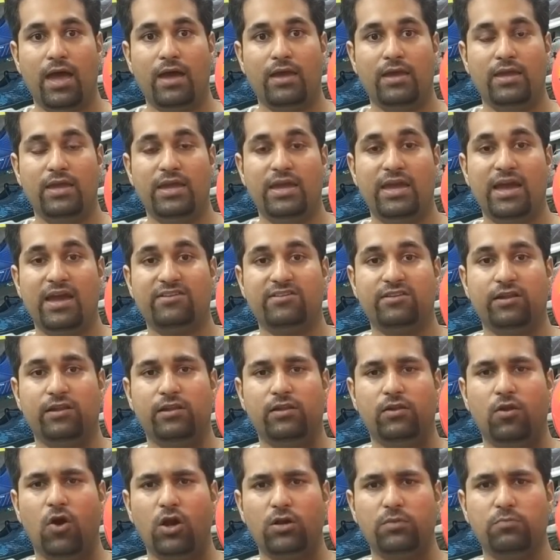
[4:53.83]
he gets a
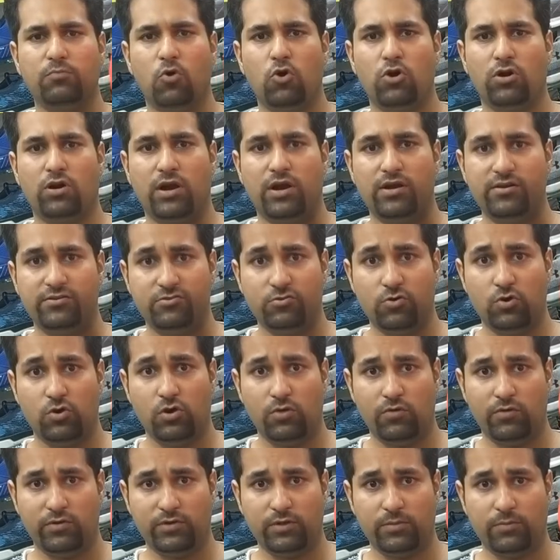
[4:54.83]
lot more control
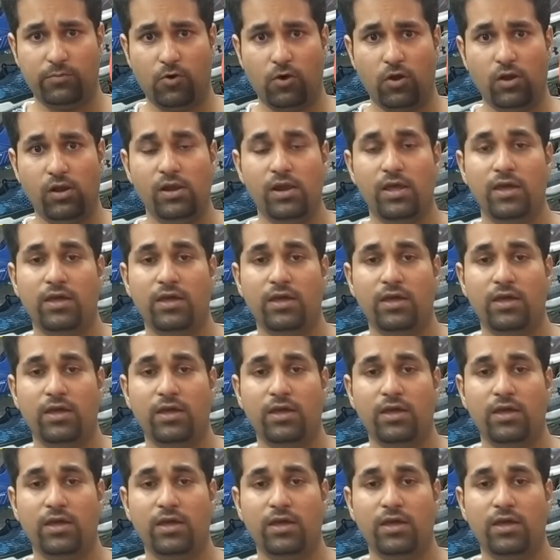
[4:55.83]
over the ball.